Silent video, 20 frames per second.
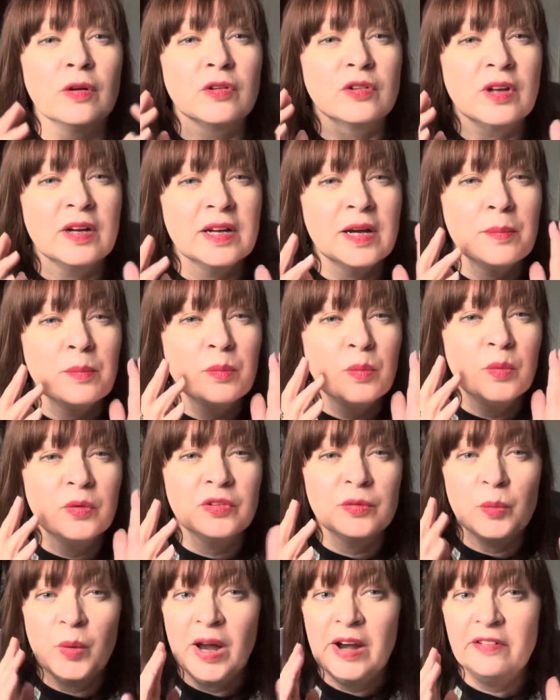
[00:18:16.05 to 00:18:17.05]
So I am
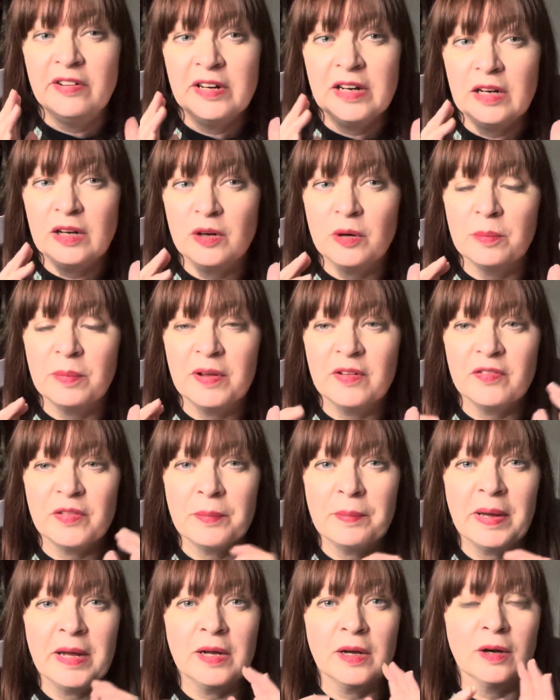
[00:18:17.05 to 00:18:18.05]
wearing a little bit of the
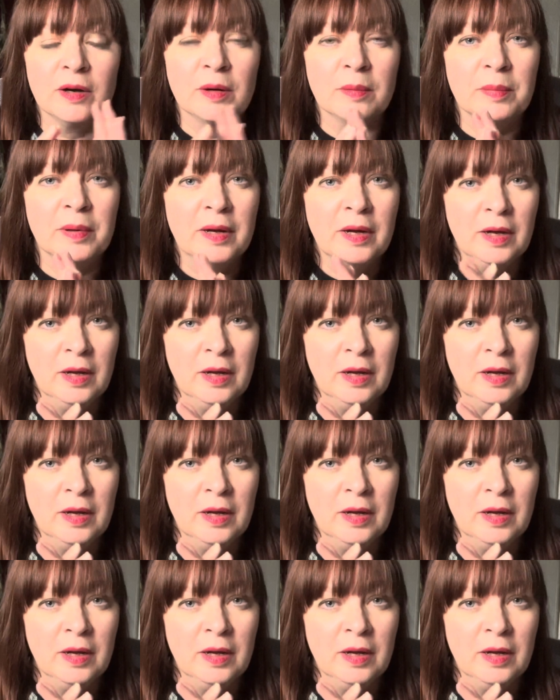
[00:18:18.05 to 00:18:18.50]
makeup